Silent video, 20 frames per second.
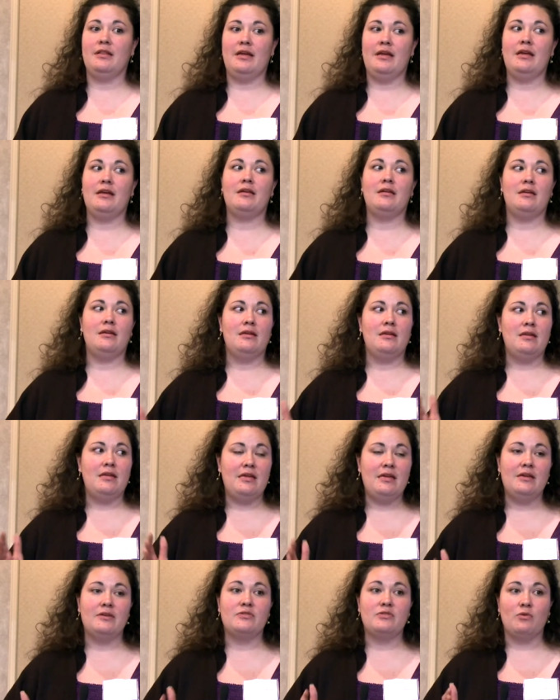Like,
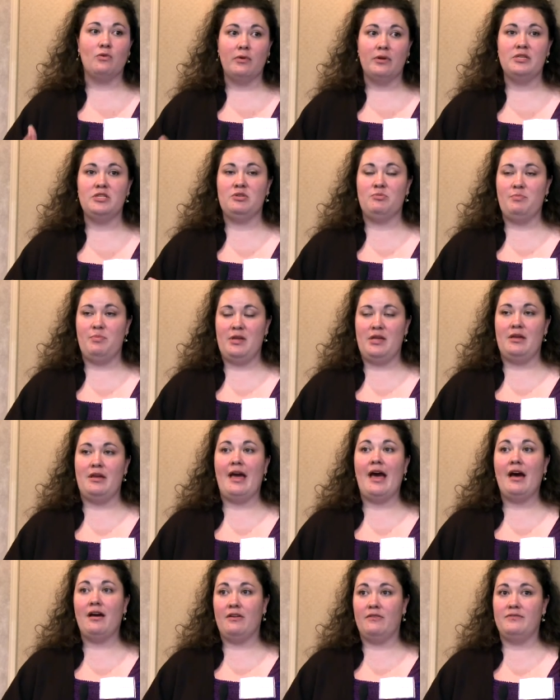he is going to
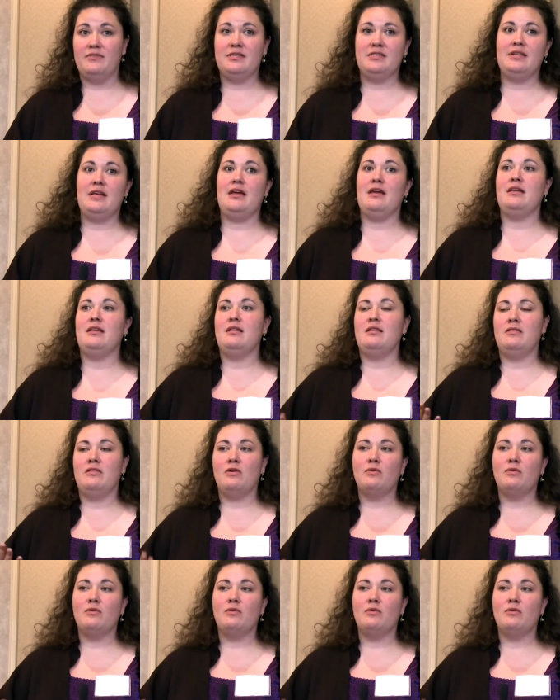be out of state.